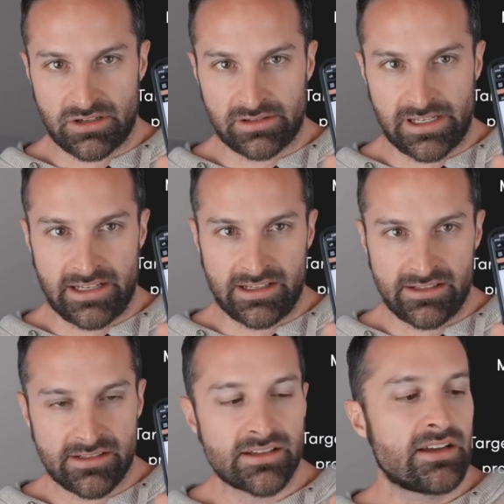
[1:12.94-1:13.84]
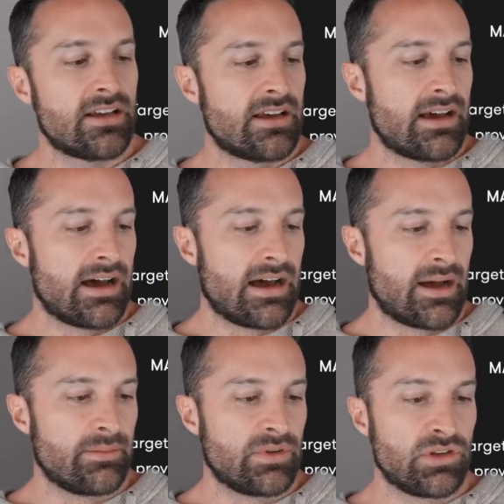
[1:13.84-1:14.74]
young lady is,
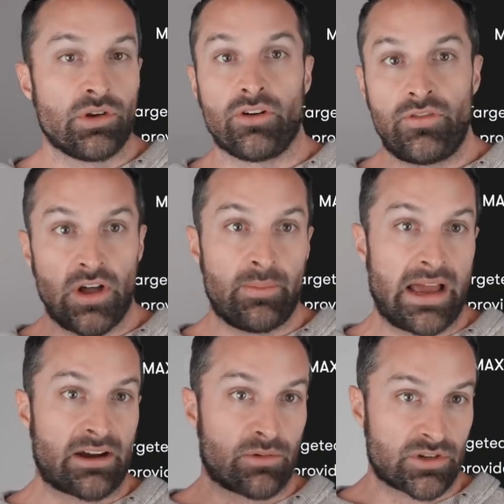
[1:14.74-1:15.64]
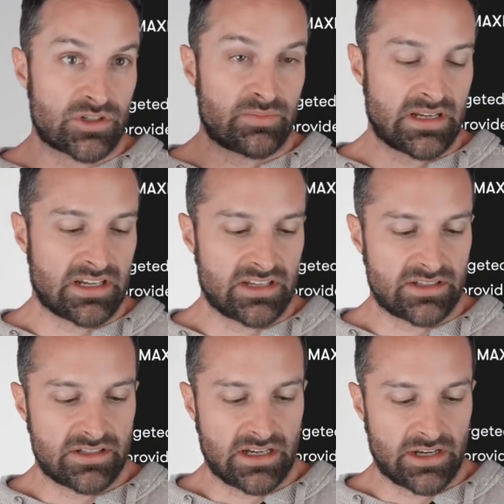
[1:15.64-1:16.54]
um, you'll fall backwards
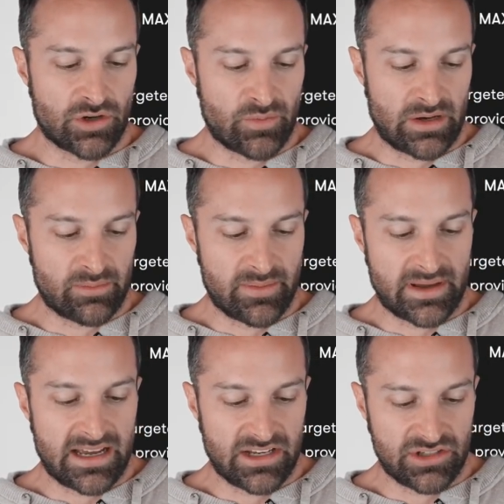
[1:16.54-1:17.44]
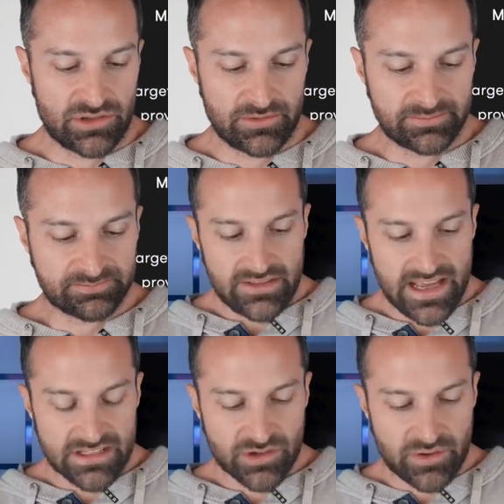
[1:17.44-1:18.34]
because uh, your weight will be behind you.
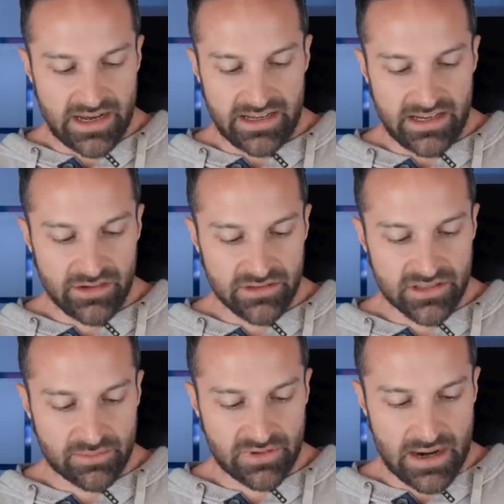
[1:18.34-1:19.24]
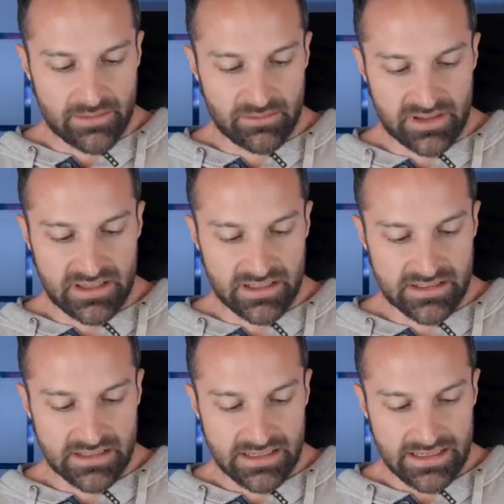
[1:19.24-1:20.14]
That's great. Here's the problem with
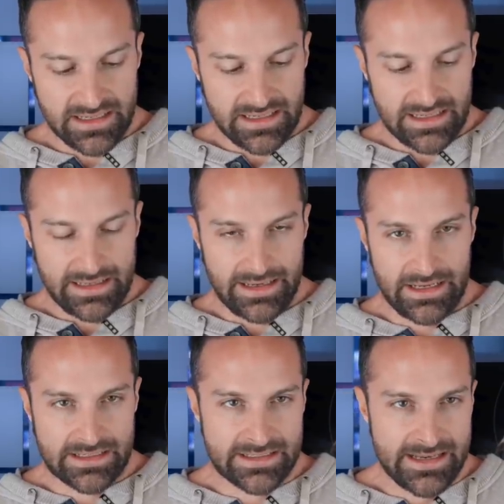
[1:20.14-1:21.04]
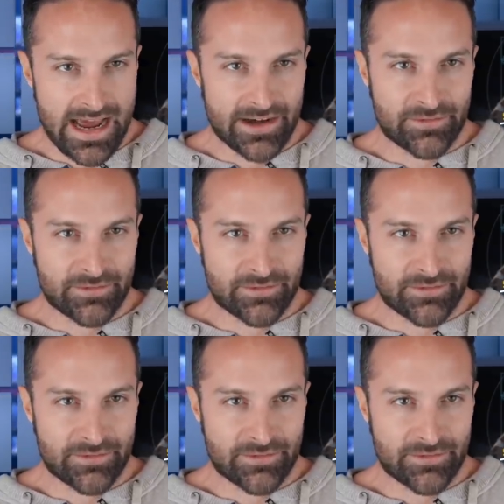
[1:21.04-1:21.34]
this. It's not